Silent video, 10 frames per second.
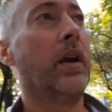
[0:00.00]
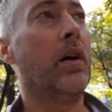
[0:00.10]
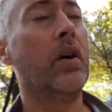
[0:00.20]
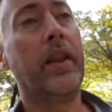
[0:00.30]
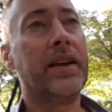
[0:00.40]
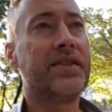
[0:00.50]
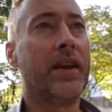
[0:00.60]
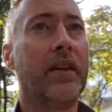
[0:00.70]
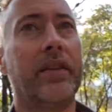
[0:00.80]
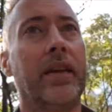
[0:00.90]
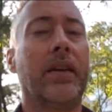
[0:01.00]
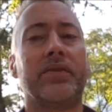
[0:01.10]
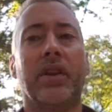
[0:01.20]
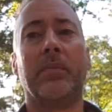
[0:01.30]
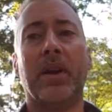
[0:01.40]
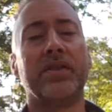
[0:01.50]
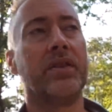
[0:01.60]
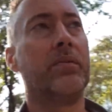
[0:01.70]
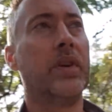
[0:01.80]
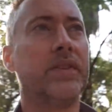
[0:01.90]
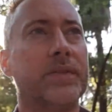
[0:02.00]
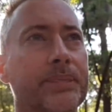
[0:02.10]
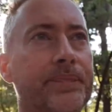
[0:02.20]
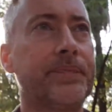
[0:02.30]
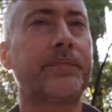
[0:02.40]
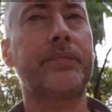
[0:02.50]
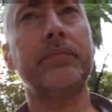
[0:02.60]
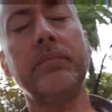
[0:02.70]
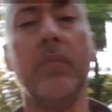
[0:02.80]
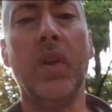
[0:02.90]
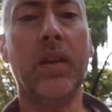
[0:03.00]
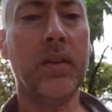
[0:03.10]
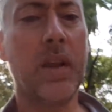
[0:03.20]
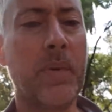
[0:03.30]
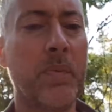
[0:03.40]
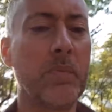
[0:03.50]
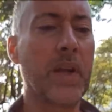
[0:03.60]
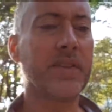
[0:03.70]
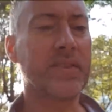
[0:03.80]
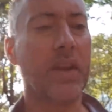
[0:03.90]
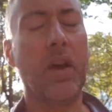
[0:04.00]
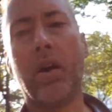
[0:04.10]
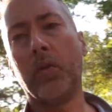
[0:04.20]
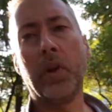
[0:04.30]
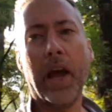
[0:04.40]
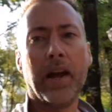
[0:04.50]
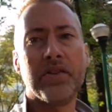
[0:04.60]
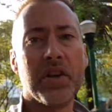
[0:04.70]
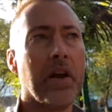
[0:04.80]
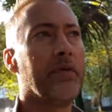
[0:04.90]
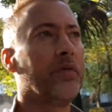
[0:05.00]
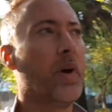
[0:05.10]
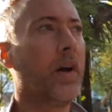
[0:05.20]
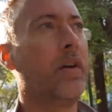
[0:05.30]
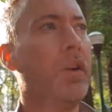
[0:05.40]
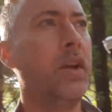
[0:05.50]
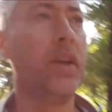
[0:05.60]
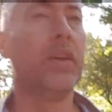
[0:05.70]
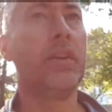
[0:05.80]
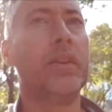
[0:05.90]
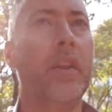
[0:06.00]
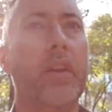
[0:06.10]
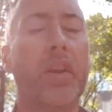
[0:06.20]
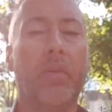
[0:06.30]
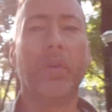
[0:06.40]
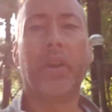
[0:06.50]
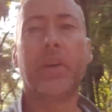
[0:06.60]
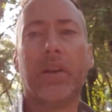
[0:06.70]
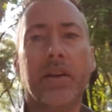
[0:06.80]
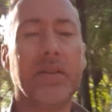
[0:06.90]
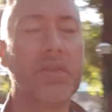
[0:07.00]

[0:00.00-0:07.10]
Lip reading: Oh, and that's the other thing I was going to mention was, a lot of people might say, oh yeah, Jeff, well, you're a really good